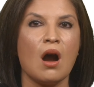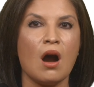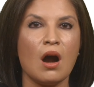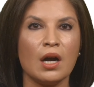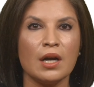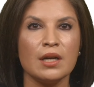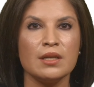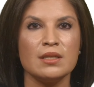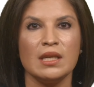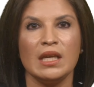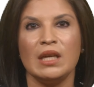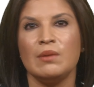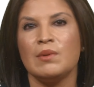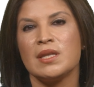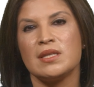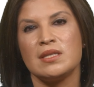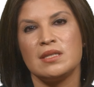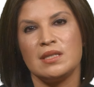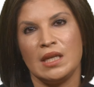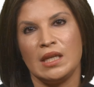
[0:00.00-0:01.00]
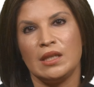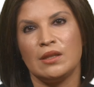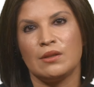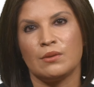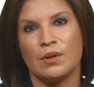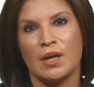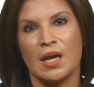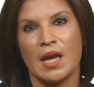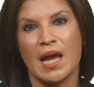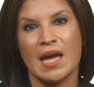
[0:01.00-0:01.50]
our team at
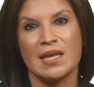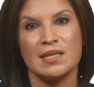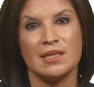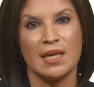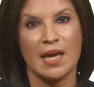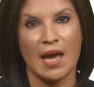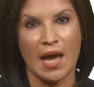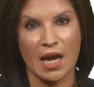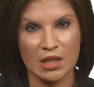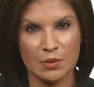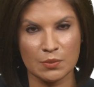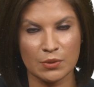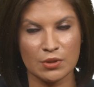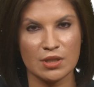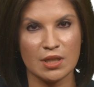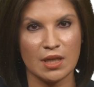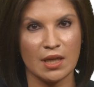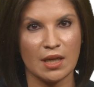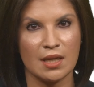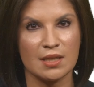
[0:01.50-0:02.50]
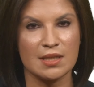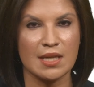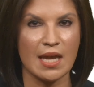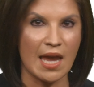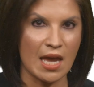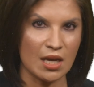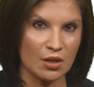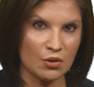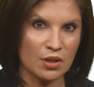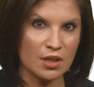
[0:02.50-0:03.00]
C3 has the expertise
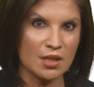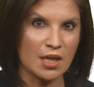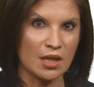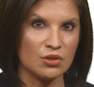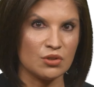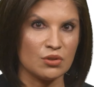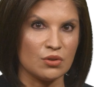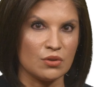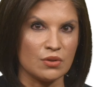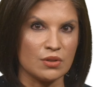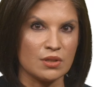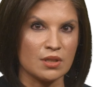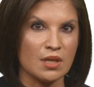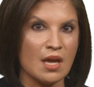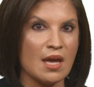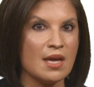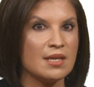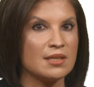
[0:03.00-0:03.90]
and credentials,